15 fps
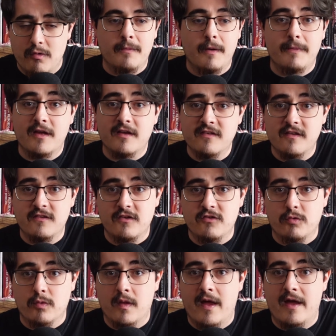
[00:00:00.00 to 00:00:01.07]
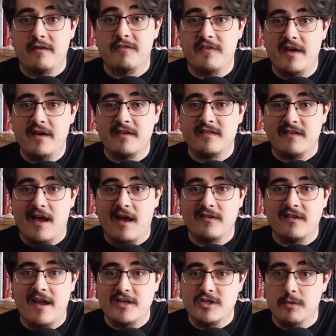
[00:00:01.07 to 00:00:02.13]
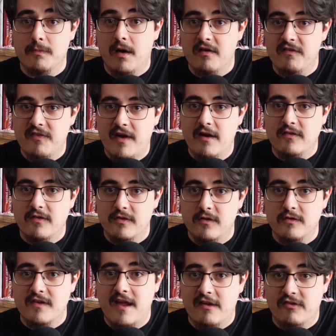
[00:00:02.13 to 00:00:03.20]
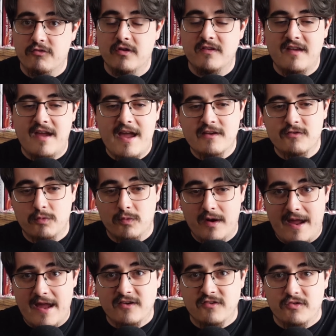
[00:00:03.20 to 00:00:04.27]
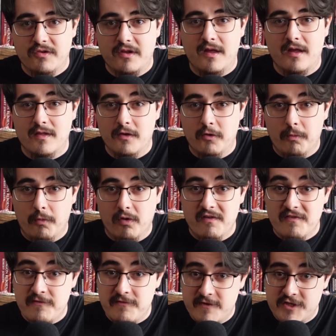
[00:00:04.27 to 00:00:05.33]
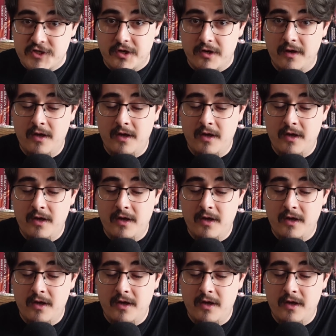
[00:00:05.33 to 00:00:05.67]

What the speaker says: But because this doesn't rely on a fighting style to add your modifier to those extra attacks, we're actually a little more efficient